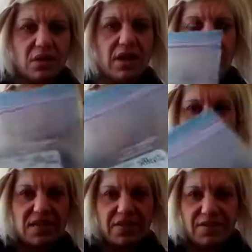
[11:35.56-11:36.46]
the
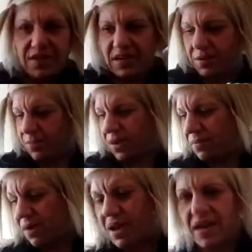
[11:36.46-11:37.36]
area, definitely going to
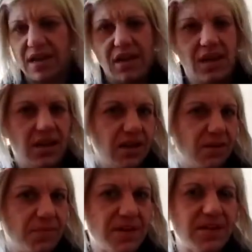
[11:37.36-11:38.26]
bring my
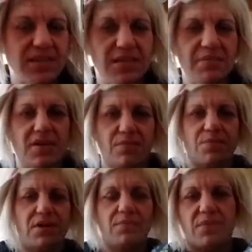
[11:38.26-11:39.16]
compass. I'm going to
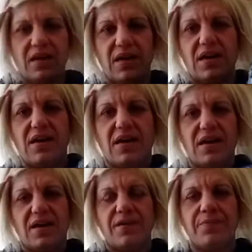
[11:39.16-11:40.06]
bring
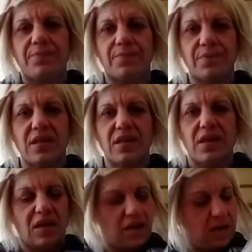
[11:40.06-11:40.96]
my
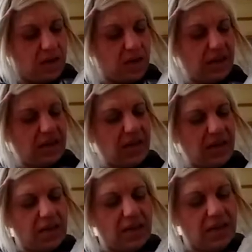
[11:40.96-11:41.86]
handy
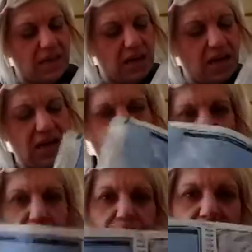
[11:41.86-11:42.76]
dandy
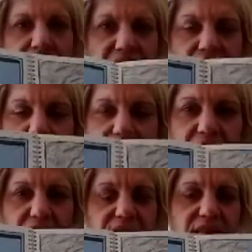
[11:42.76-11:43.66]
topo map.
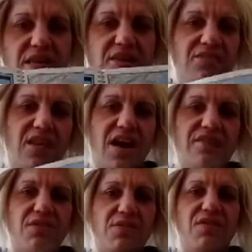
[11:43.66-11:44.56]
It doesn't even
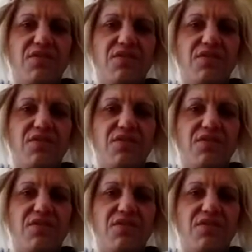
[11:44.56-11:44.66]
have to be